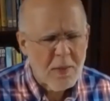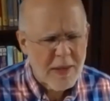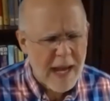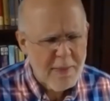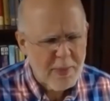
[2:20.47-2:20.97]
But
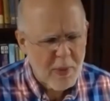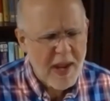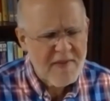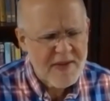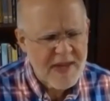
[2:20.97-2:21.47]
I
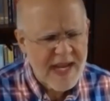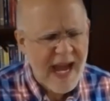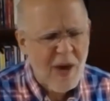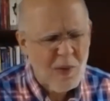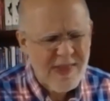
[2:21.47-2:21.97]
pray, Father
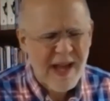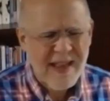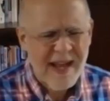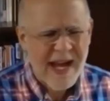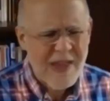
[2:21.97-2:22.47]
God, with that,
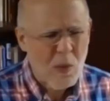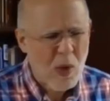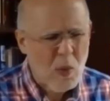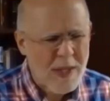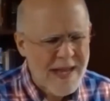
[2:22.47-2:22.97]
that
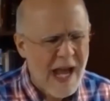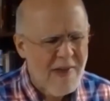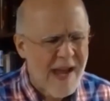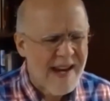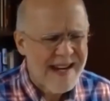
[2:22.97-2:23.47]
when we dial
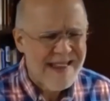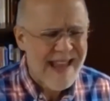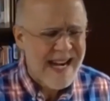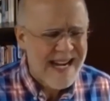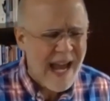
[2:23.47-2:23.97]
that,
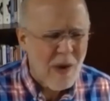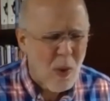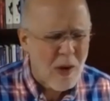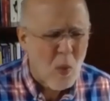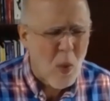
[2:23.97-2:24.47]
that nine
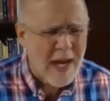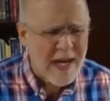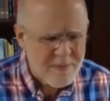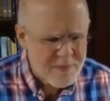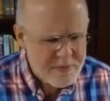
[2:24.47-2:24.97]
one
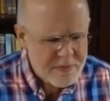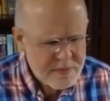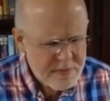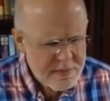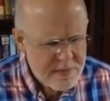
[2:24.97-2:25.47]
one,
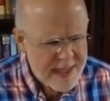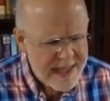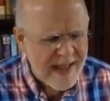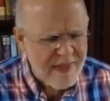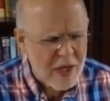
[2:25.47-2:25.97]

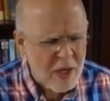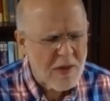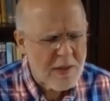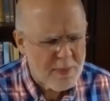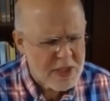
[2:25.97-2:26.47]
that the
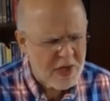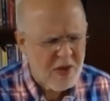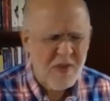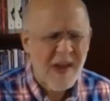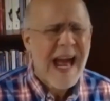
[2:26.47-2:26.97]
other person on
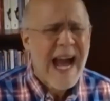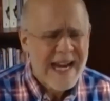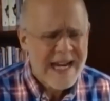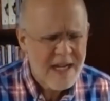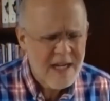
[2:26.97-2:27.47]
the other
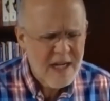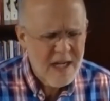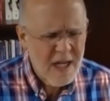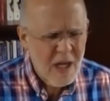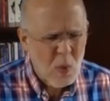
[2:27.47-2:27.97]
line
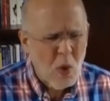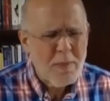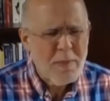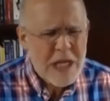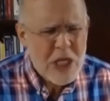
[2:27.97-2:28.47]
will
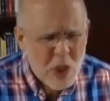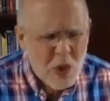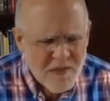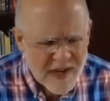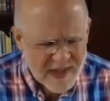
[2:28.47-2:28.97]
be you,
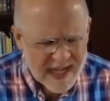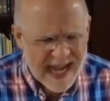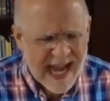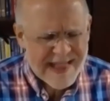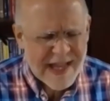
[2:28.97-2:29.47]
Father
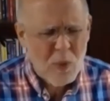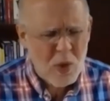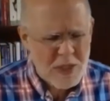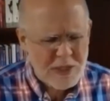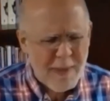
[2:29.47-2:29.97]
God, that will
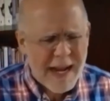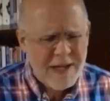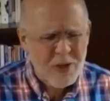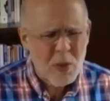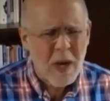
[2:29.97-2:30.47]

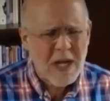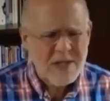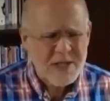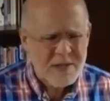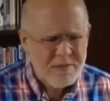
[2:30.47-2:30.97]
respond to
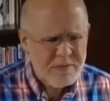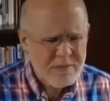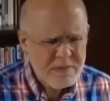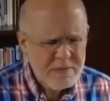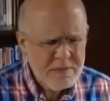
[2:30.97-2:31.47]
us
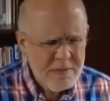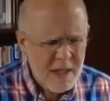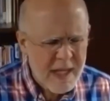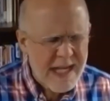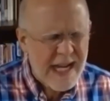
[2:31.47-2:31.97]

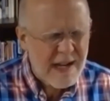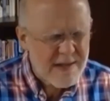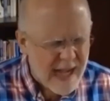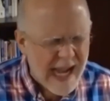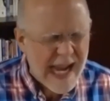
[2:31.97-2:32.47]
in our
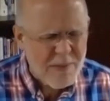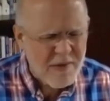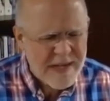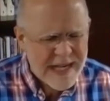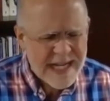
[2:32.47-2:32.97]
time
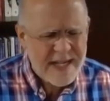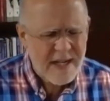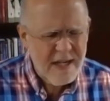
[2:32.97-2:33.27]
of need.